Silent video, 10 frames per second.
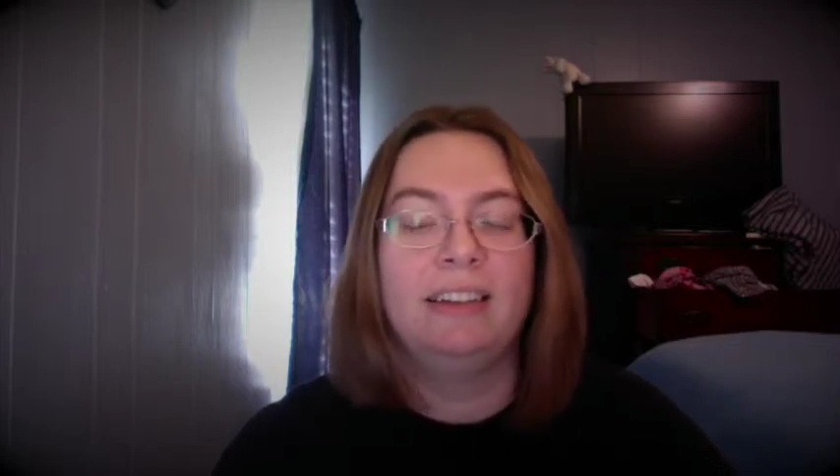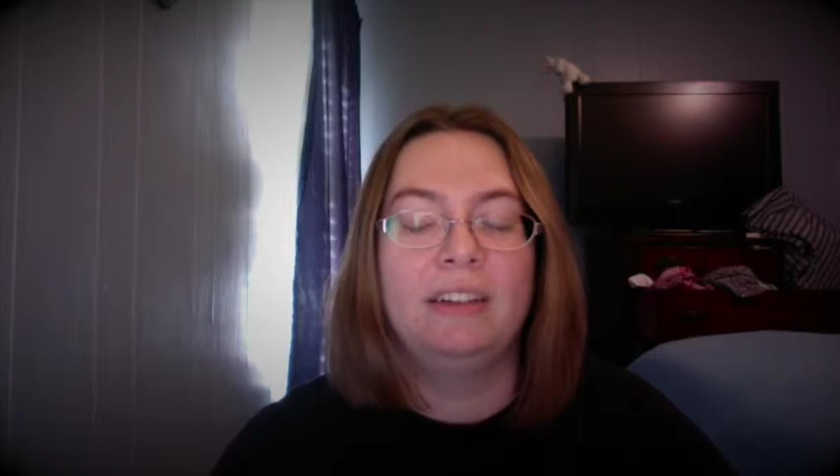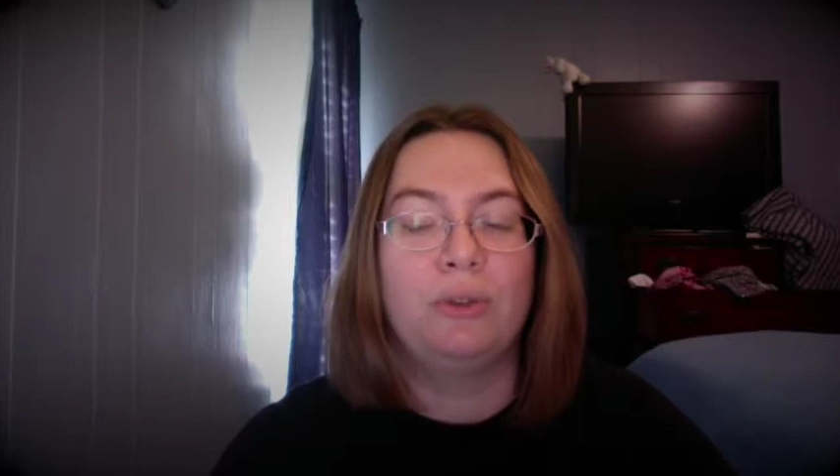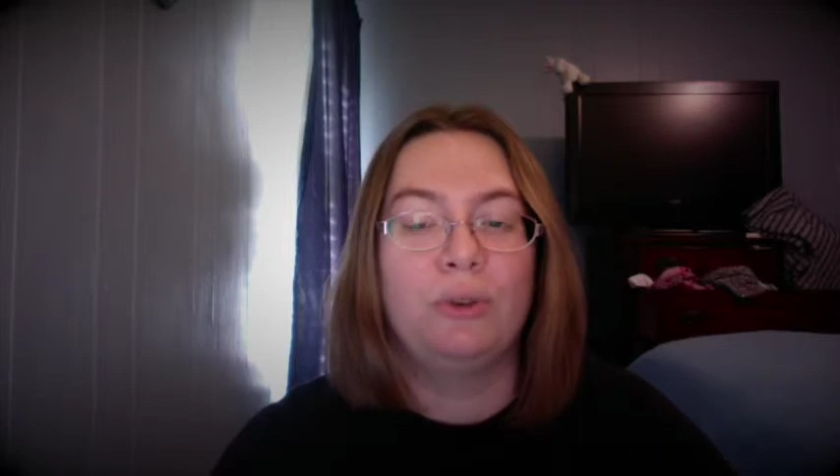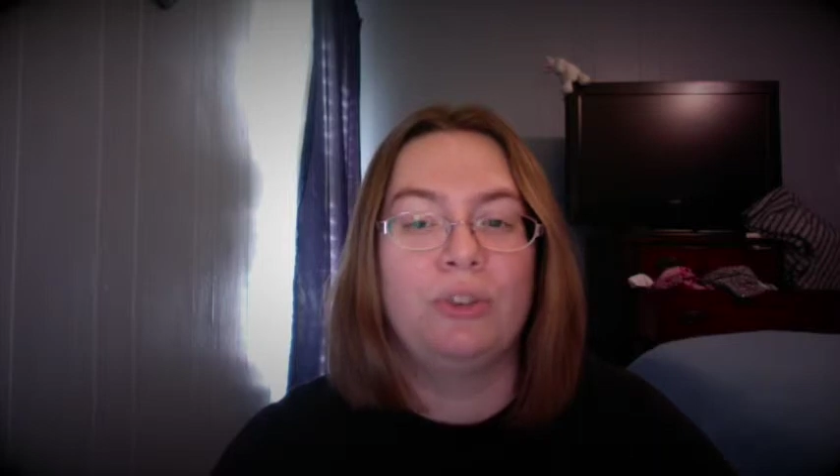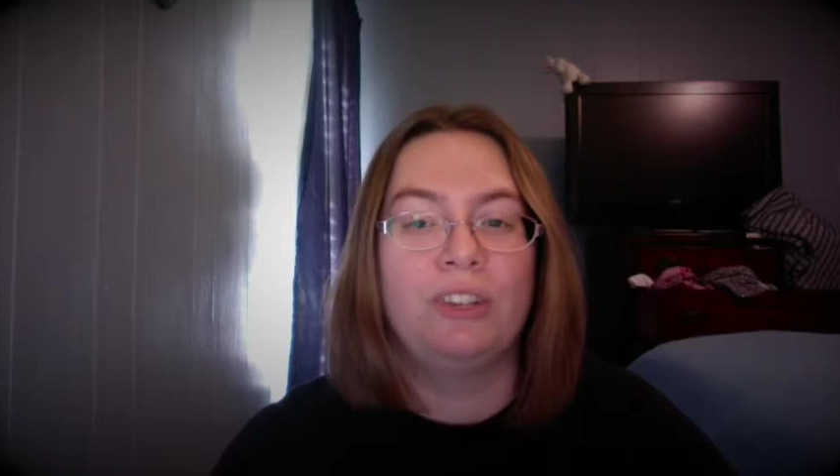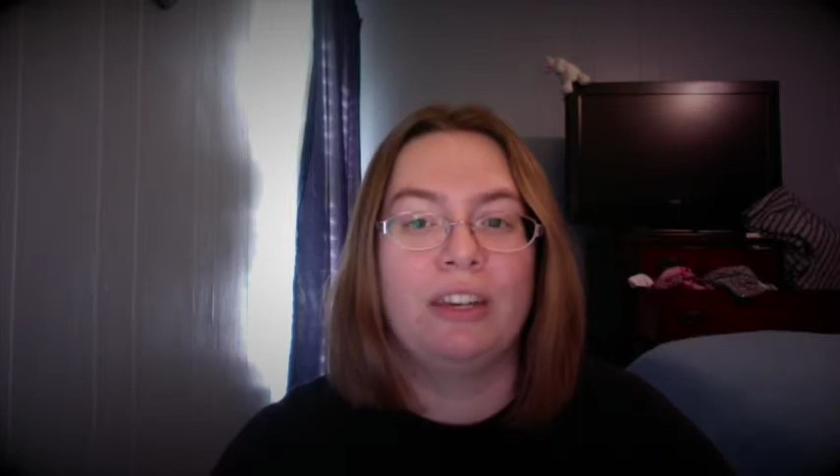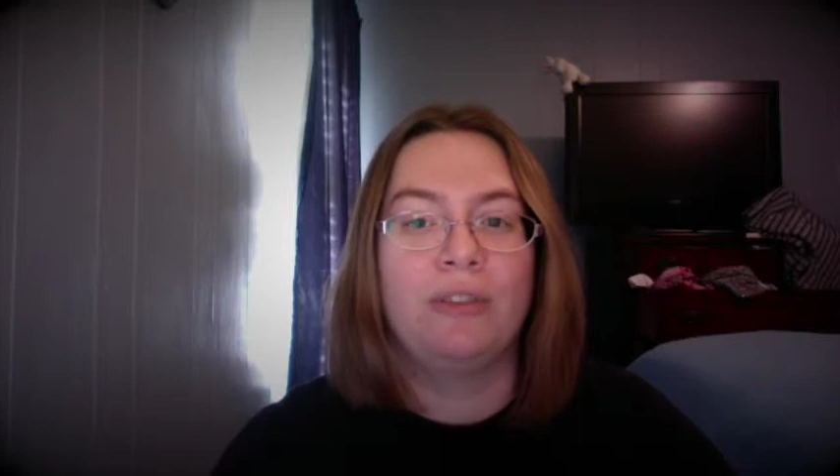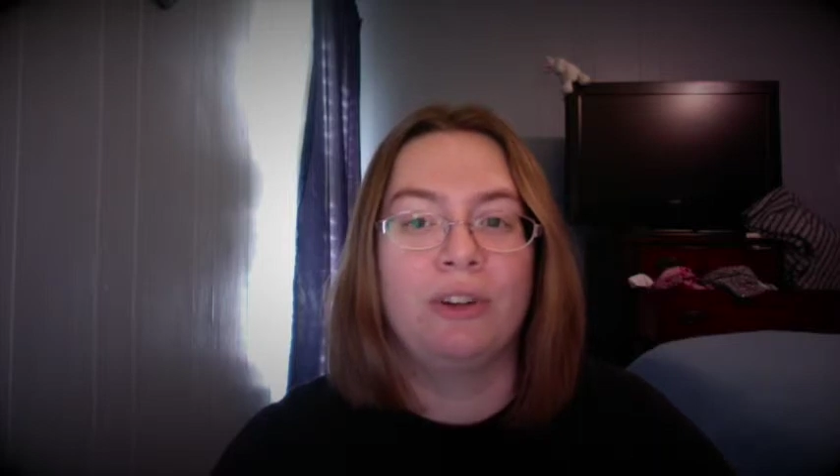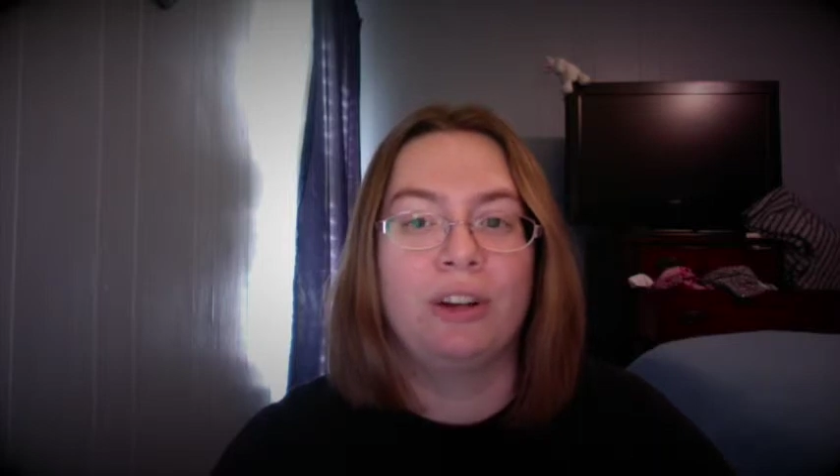if you
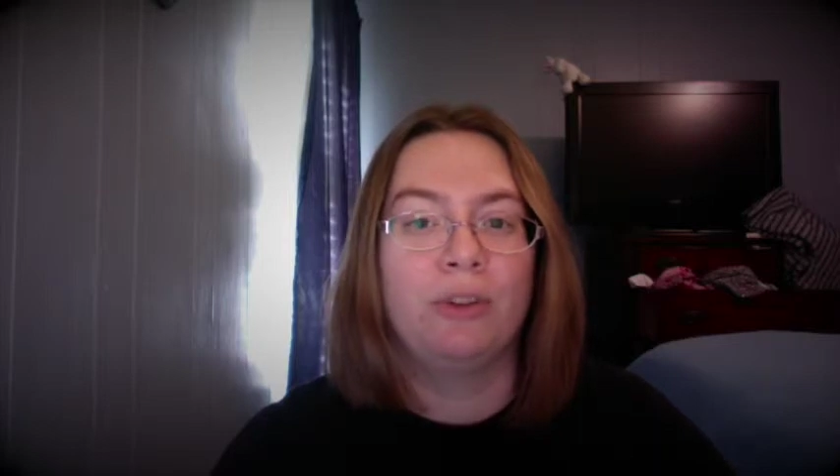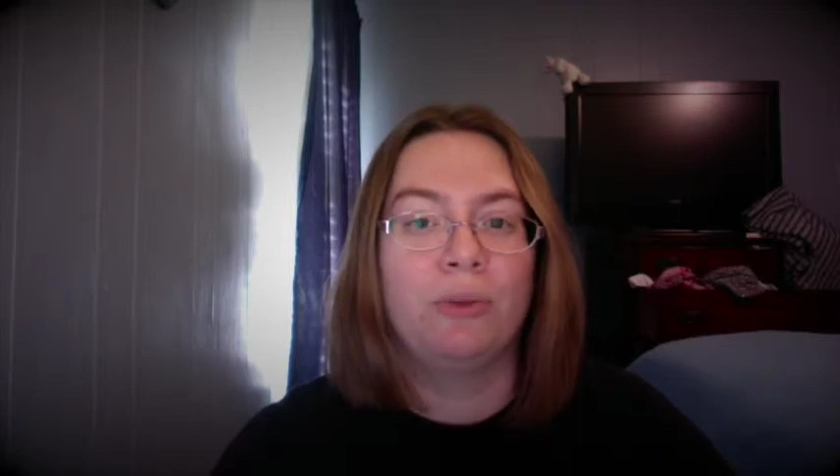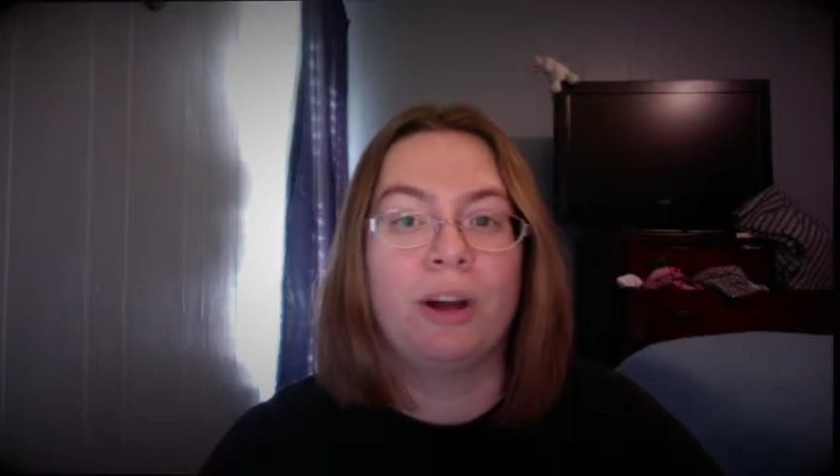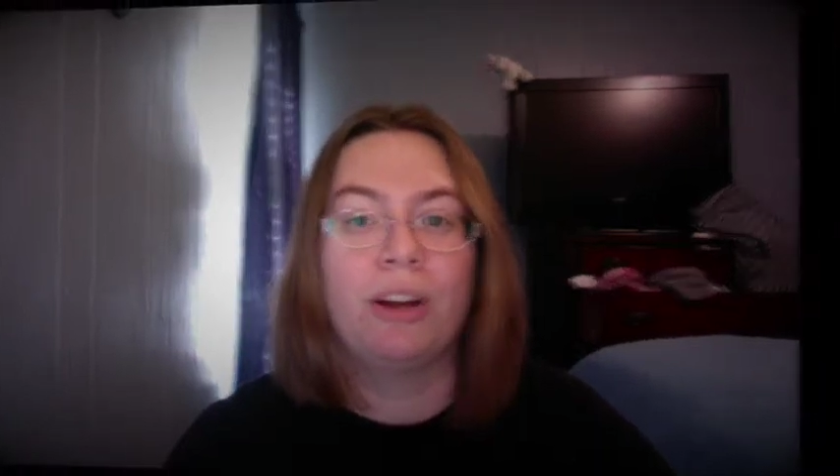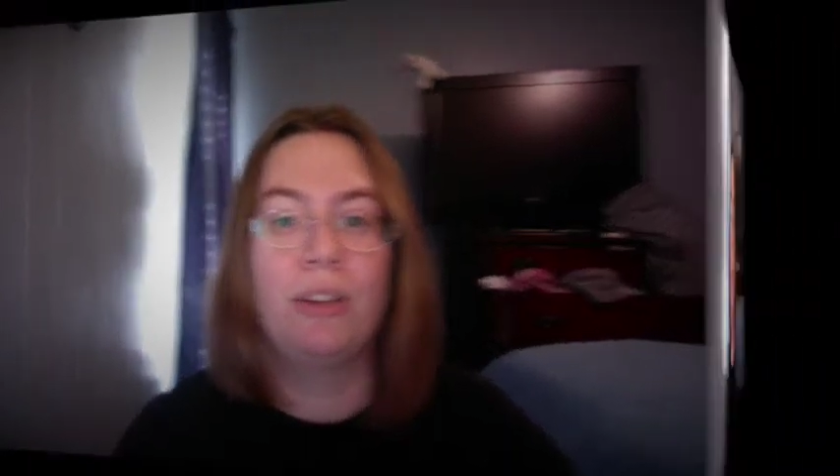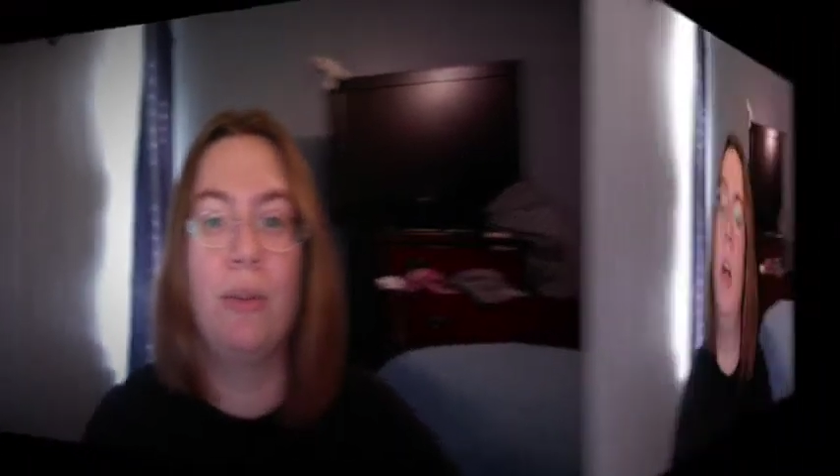seek for El Dorado.